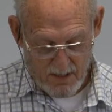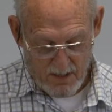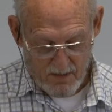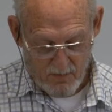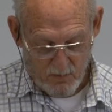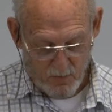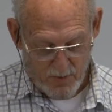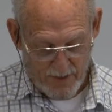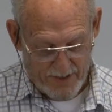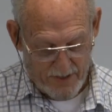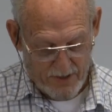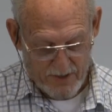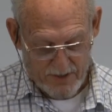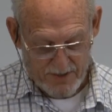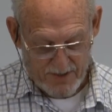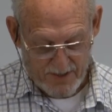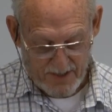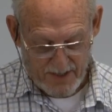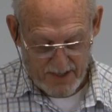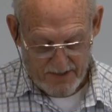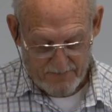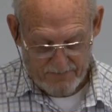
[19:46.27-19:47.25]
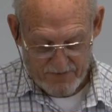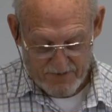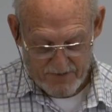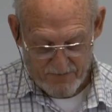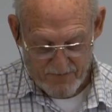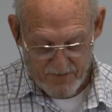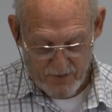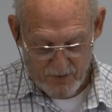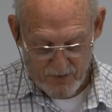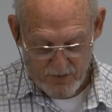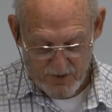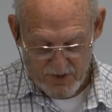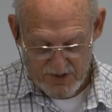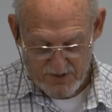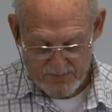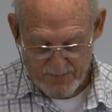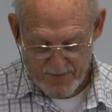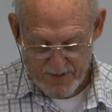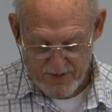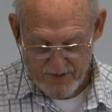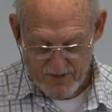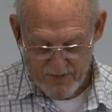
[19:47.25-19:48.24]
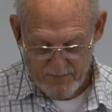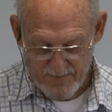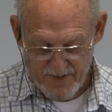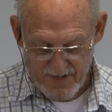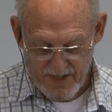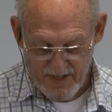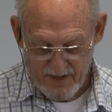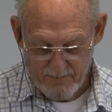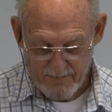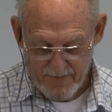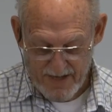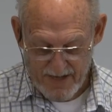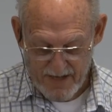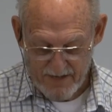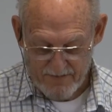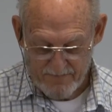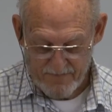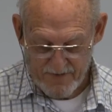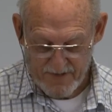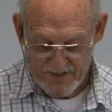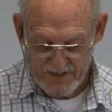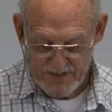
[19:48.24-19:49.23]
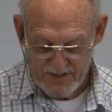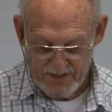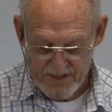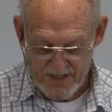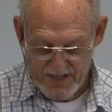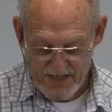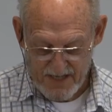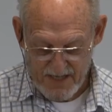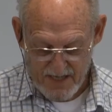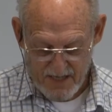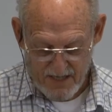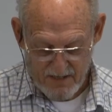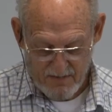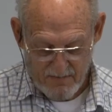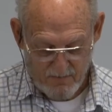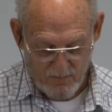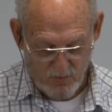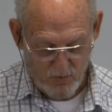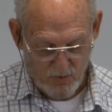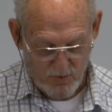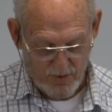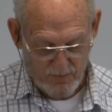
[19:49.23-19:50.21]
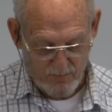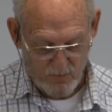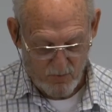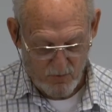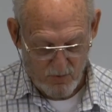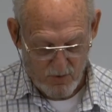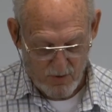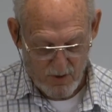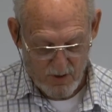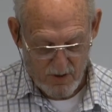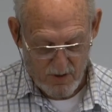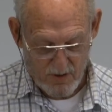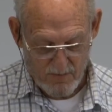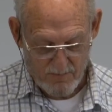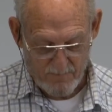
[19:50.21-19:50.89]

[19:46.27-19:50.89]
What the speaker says: Why aren't the gifts of the Holy Spirit being manifest today more and more?